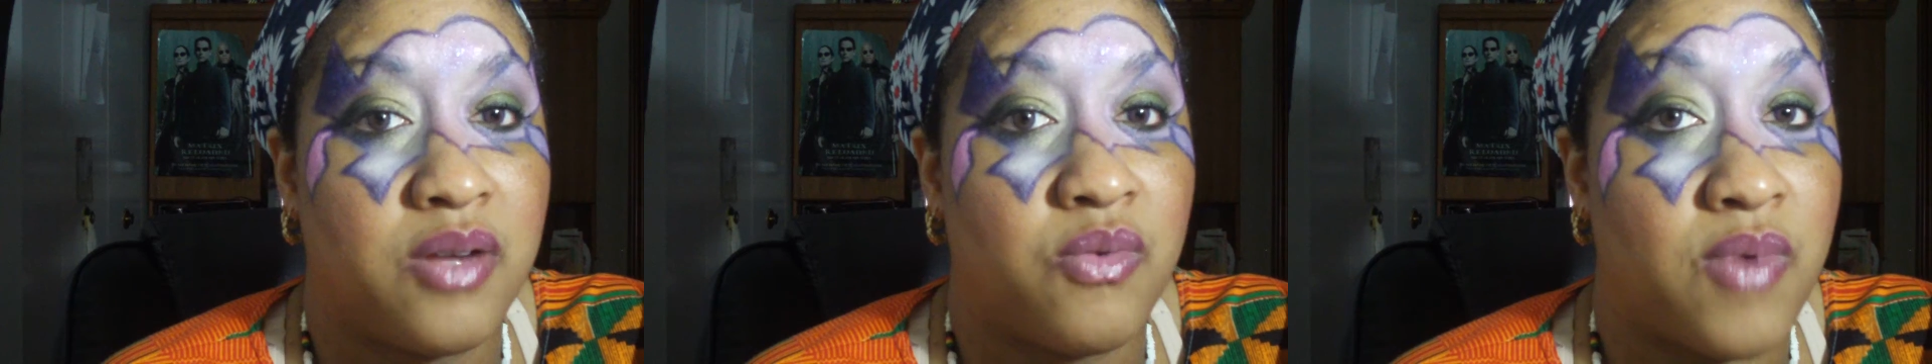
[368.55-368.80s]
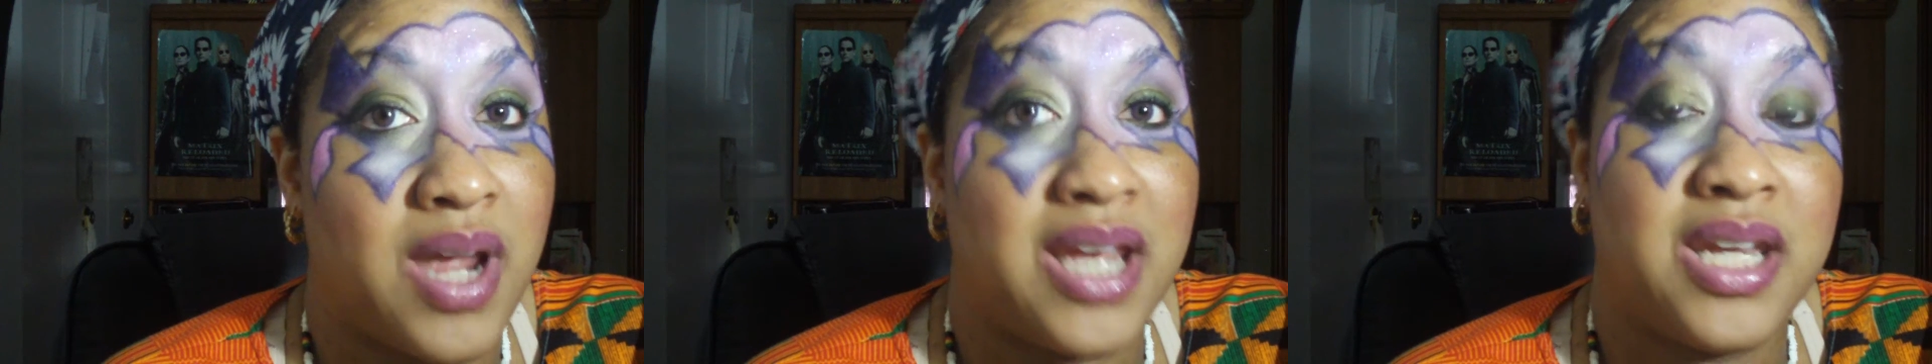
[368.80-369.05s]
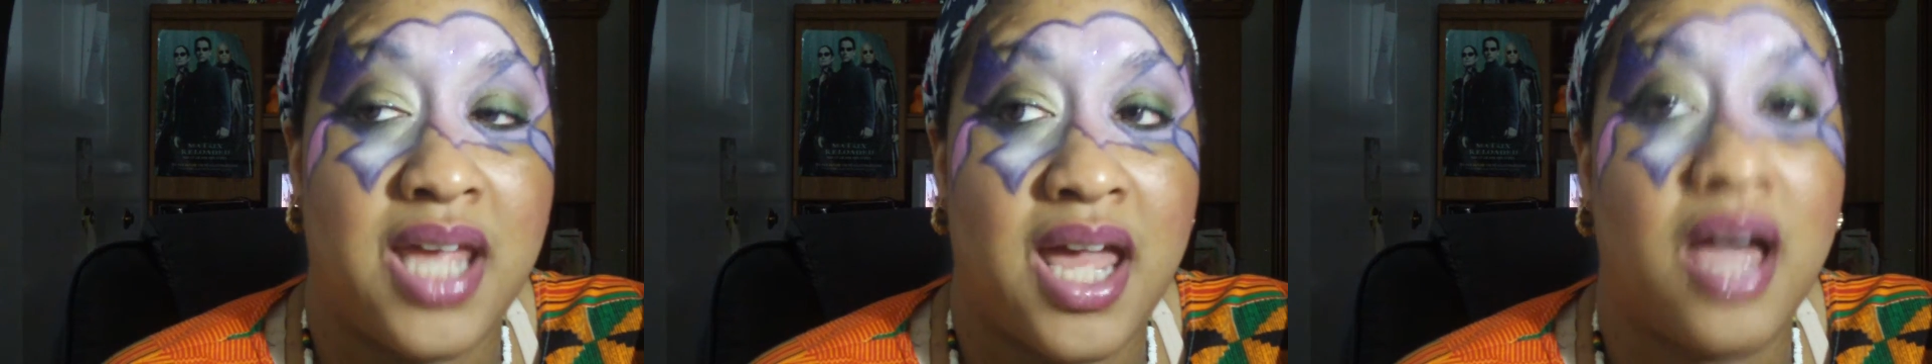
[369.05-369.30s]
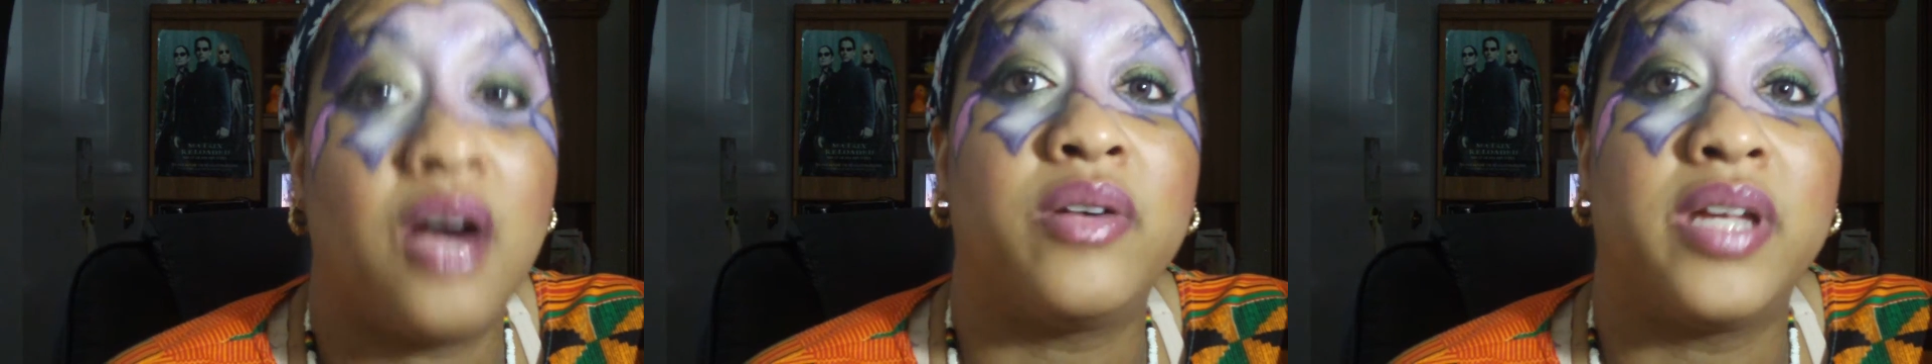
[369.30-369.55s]
Right
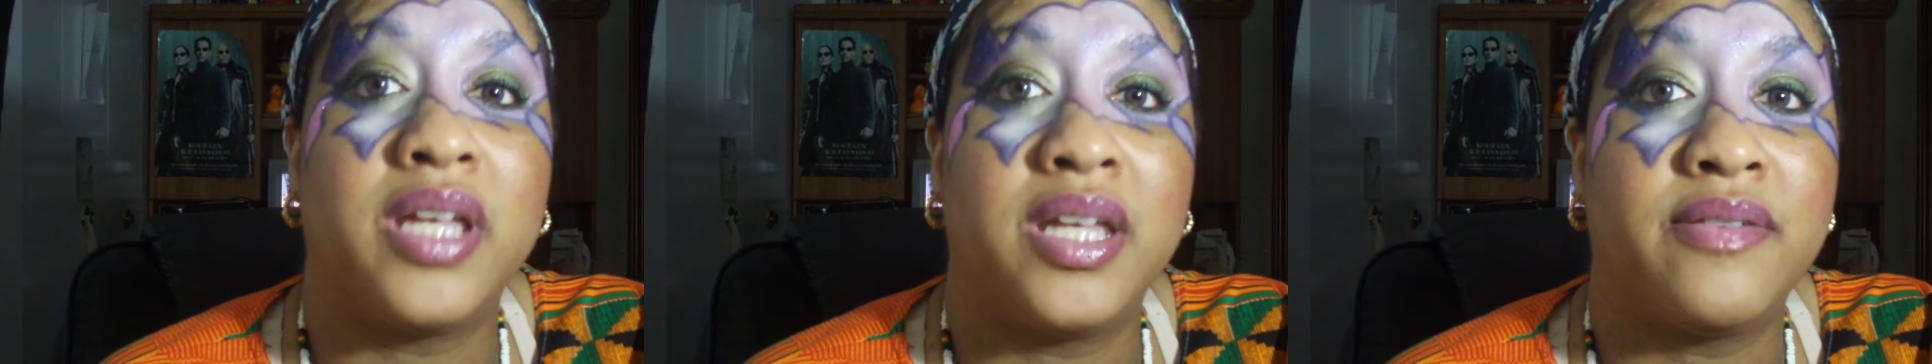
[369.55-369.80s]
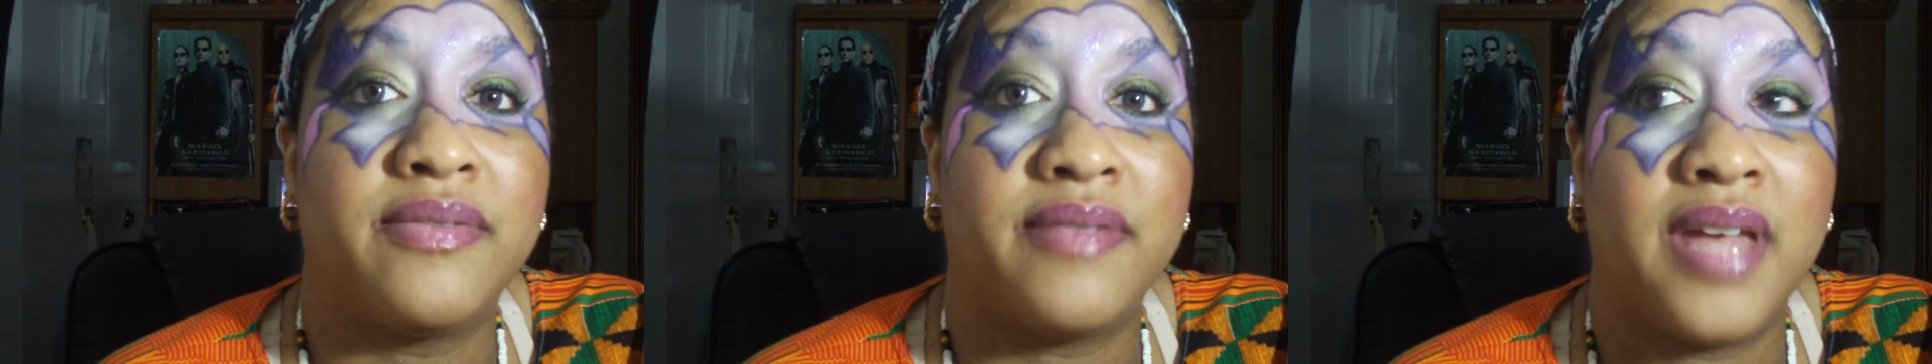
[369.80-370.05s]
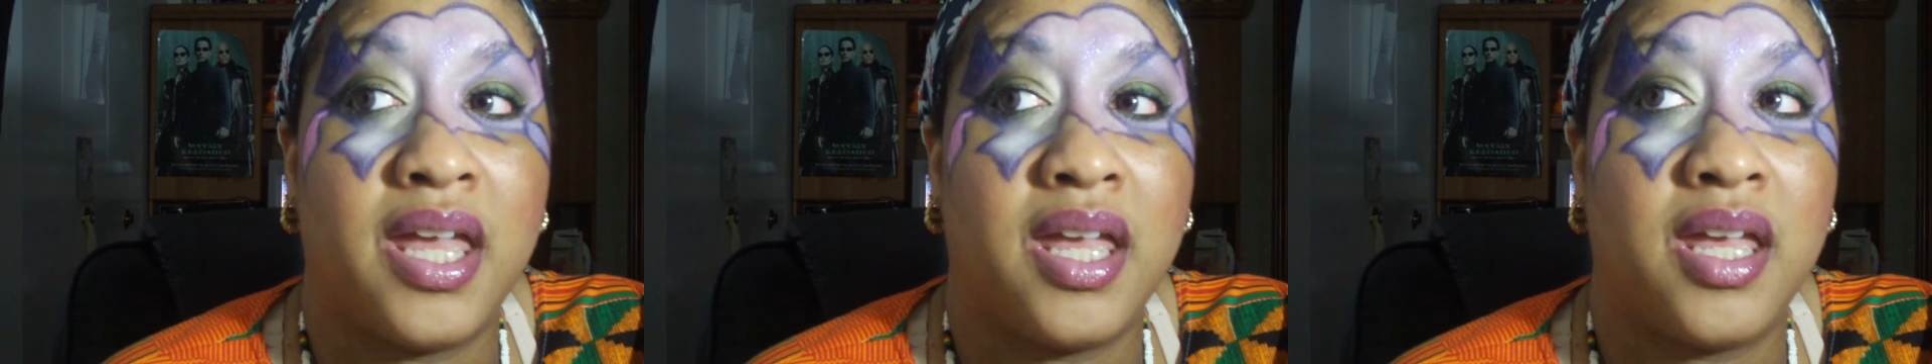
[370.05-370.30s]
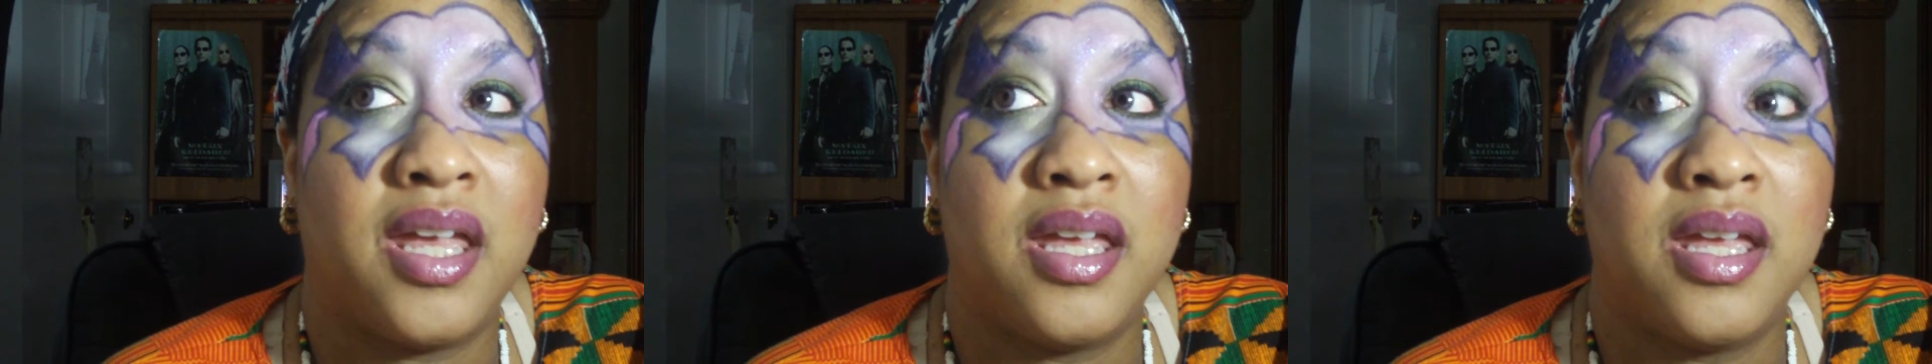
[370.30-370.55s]
now, if
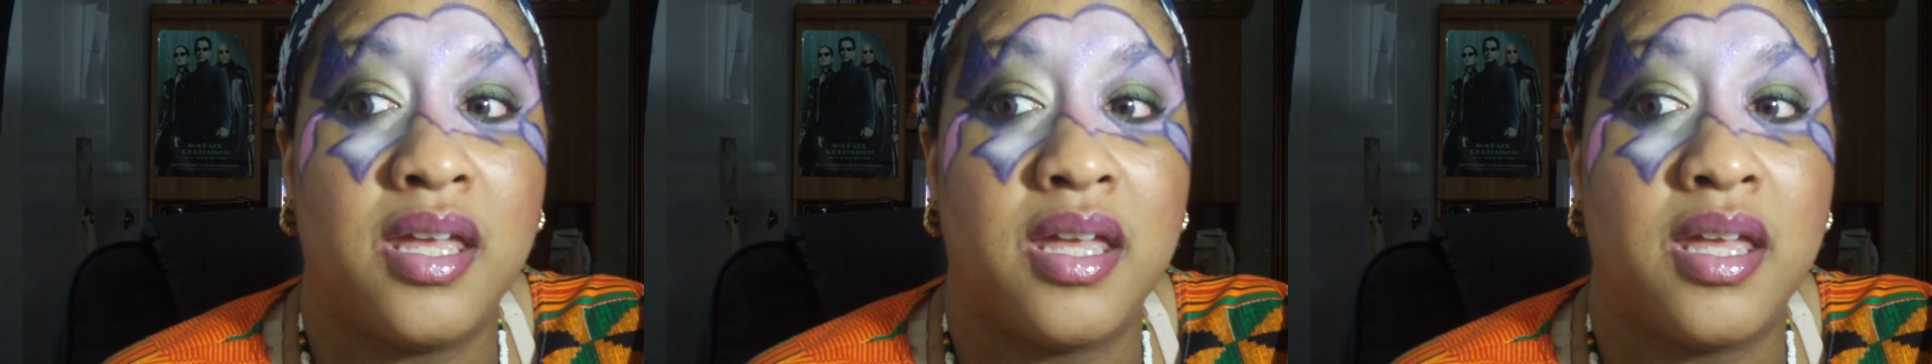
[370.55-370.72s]
a